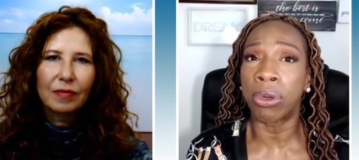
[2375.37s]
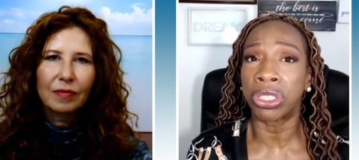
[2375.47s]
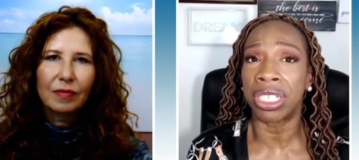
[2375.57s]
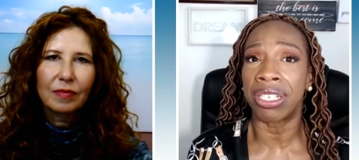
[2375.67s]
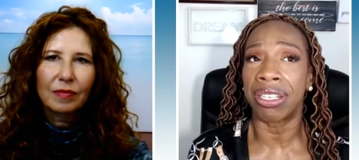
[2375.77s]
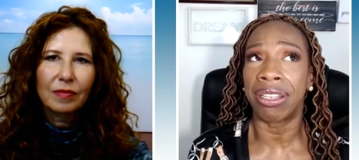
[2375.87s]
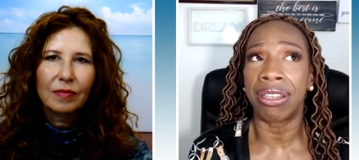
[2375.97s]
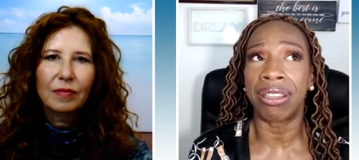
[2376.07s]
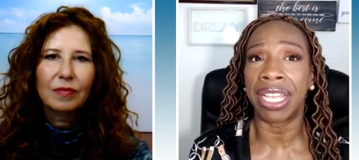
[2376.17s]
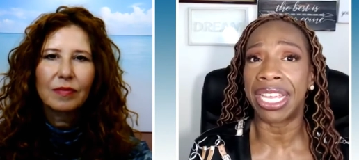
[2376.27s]
Speaker 1: portion
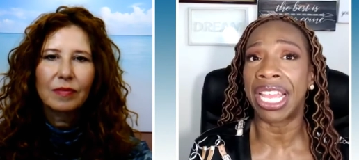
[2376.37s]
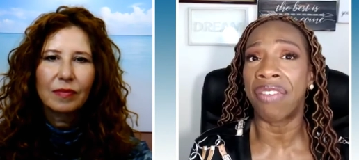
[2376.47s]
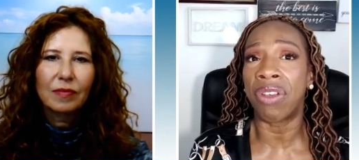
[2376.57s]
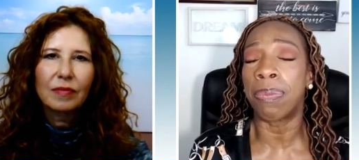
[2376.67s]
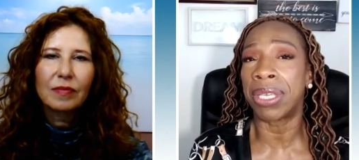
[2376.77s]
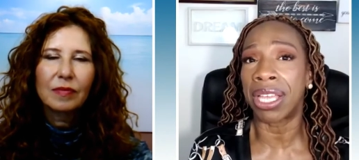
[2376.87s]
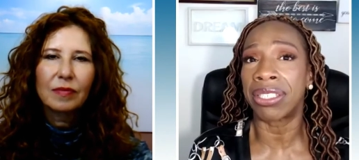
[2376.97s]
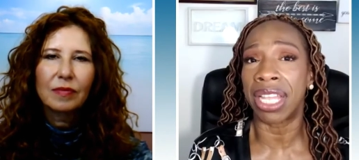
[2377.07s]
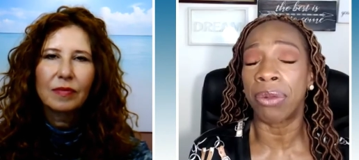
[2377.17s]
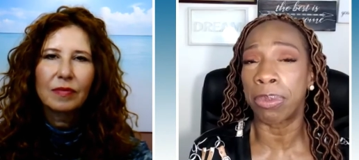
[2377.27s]
they gave up
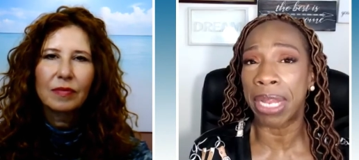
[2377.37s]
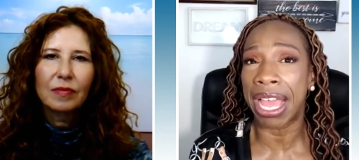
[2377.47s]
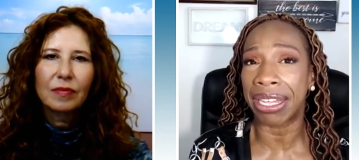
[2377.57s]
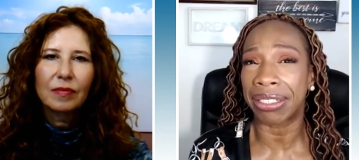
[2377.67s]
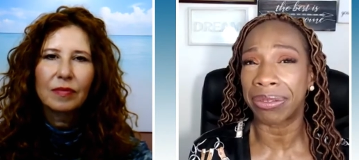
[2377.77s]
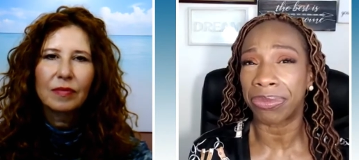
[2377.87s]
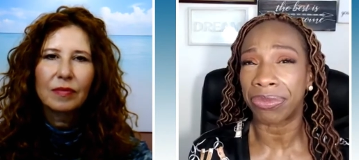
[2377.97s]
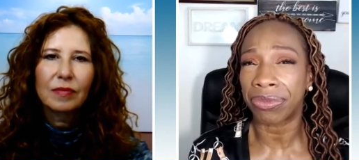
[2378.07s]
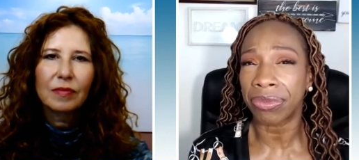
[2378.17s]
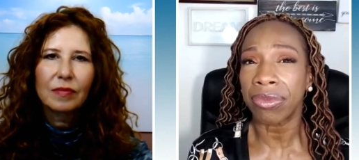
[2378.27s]
because they were black.
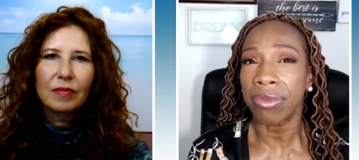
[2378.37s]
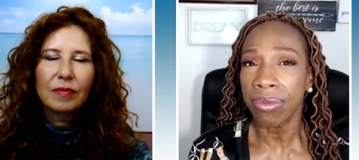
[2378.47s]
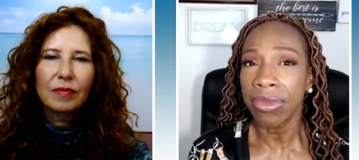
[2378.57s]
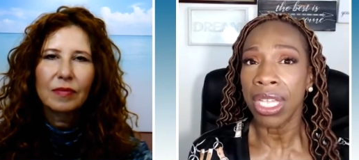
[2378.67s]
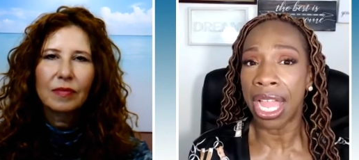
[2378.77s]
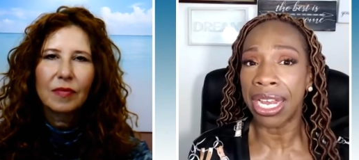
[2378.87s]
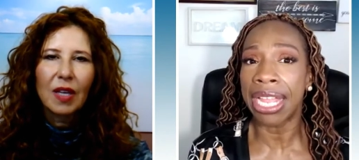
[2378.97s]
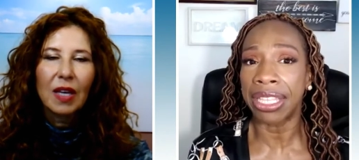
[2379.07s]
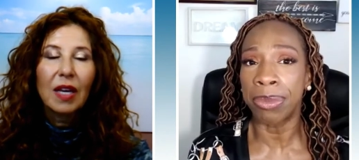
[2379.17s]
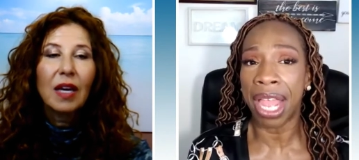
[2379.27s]
I
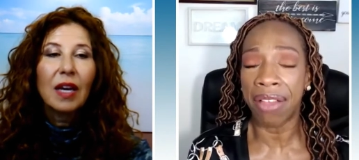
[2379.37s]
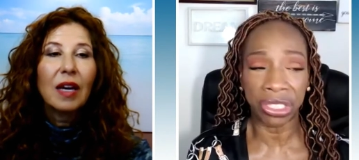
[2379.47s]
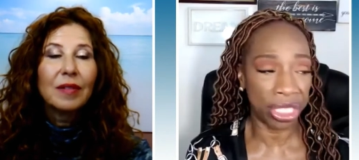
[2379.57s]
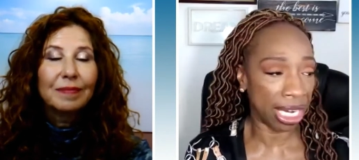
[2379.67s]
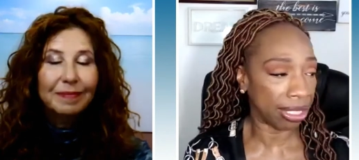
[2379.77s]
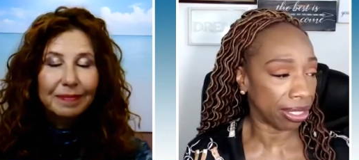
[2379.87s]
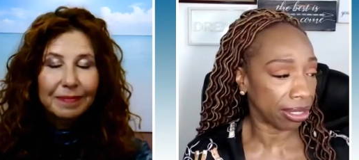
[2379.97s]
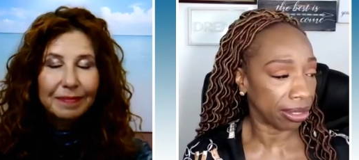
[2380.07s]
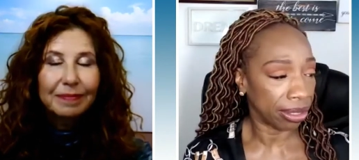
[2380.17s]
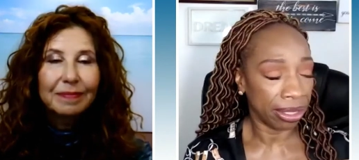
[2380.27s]
like them to have a
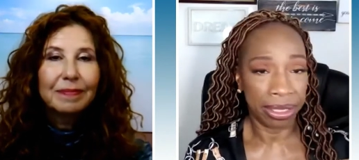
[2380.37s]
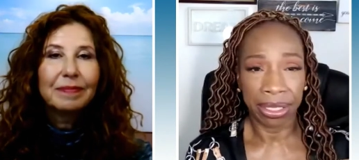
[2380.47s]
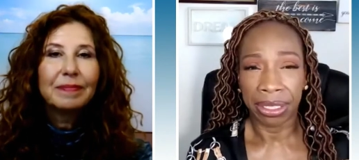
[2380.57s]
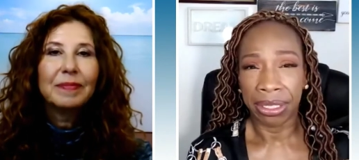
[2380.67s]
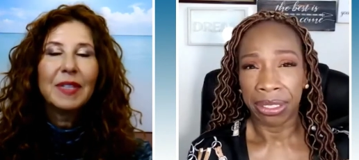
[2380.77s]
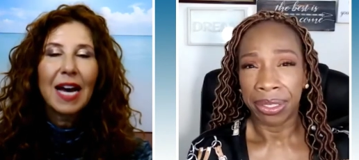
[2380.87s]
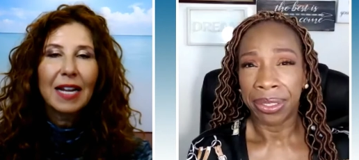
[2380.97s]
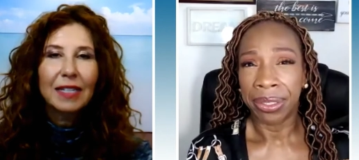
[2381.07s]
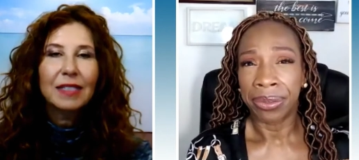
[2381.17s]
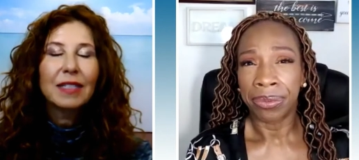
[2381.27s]
chance.
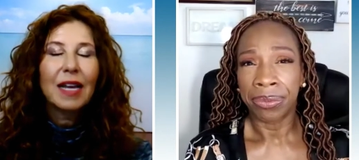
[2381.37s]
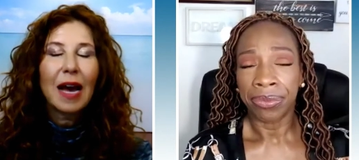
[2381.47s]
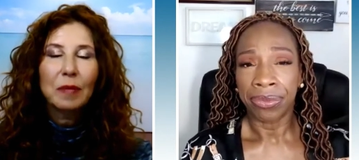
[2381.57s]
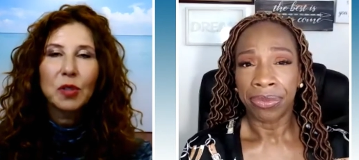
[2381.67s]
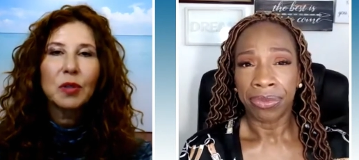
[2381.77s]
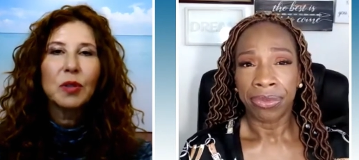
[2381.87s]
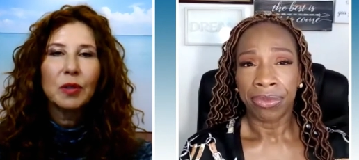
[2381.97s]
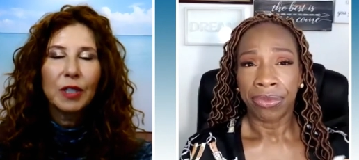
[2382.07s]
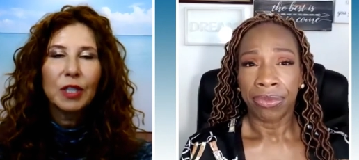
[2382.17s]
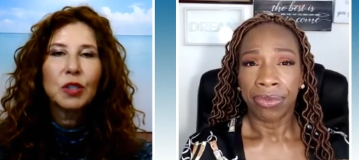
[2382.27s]
Speaker 2: That is
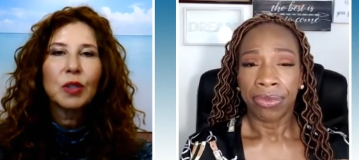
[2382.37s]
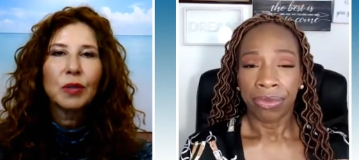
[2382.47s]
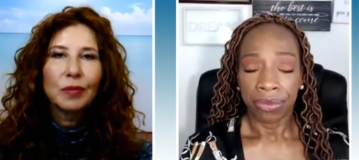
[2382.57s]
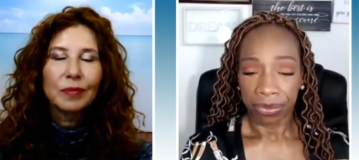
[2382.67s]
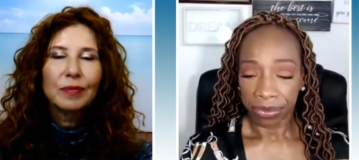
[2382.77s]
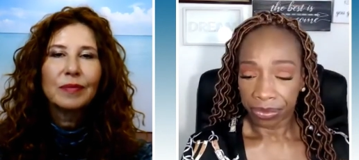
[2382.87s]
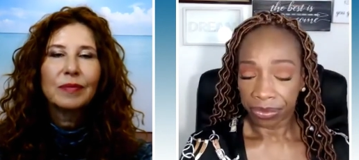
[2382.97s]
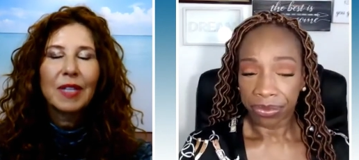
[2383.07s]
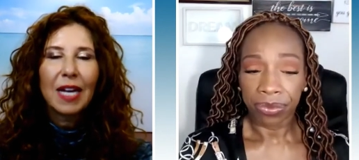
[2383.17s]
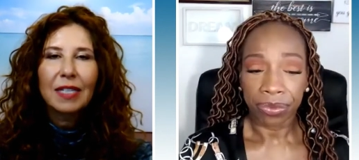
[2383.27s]
absolutely true.
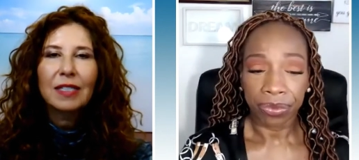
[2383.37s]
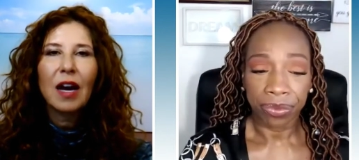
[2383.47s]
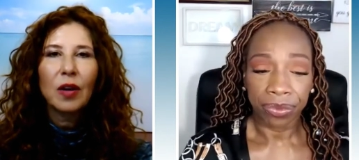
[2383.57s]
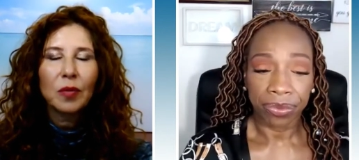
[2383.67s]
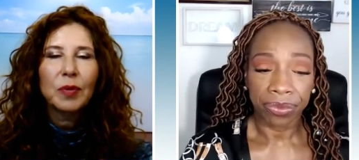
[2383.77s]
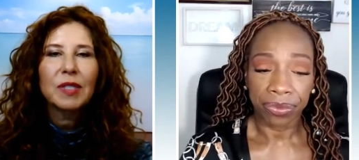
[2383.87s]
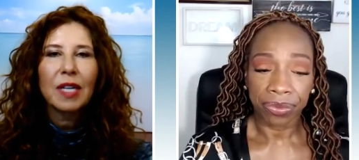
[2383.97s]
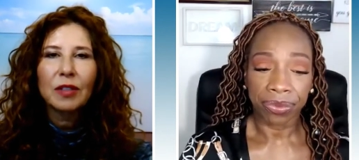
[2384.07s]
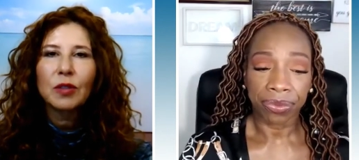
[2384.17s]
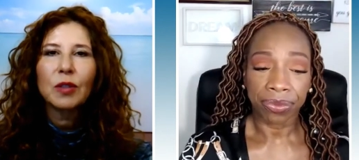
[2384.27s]
That is
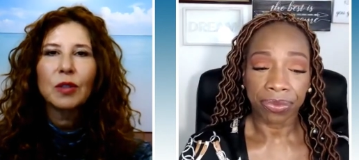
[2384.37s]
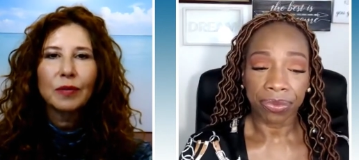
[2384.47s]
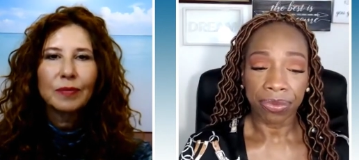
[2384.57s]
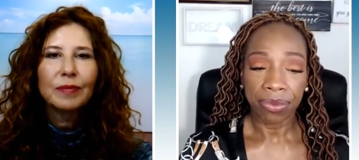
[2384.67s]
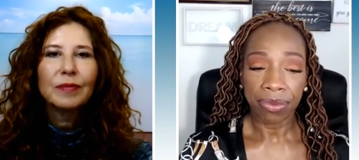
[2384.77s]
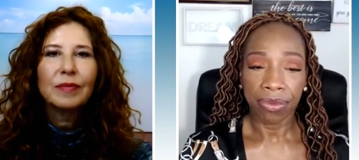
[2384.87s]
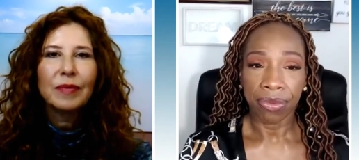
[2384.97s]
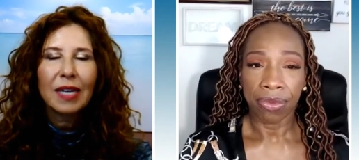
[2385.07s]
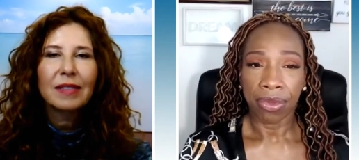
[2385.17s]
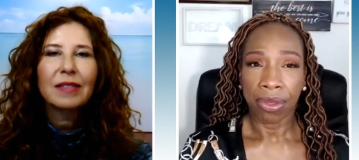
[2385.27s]
100% true.
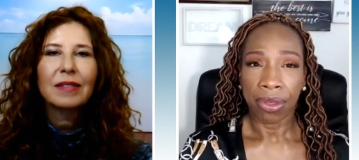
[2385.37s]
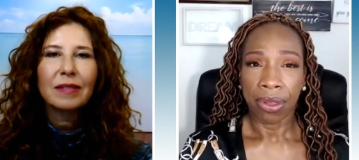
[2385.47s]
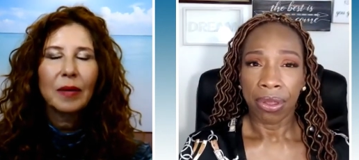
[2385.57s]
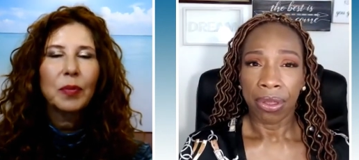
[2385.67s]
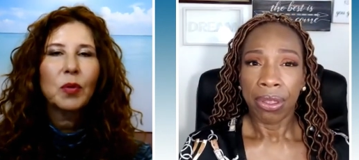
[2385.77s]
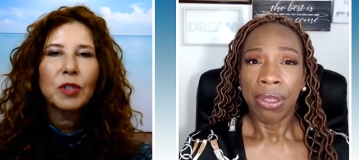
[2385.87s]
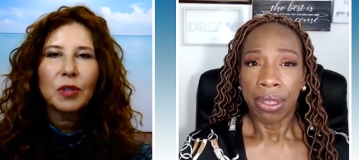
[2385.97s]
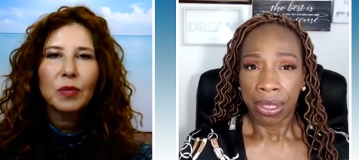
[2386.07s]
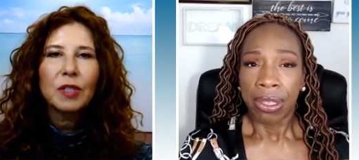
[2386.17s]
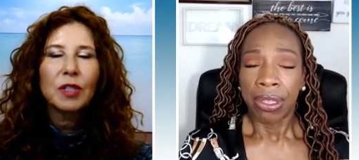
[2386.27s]
Yes, a
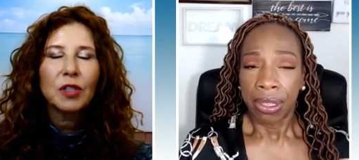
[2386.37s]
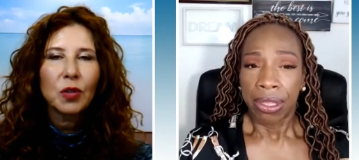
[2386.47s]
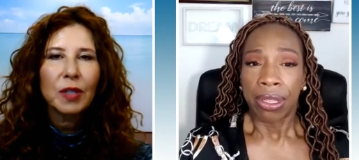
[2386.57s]
portion was their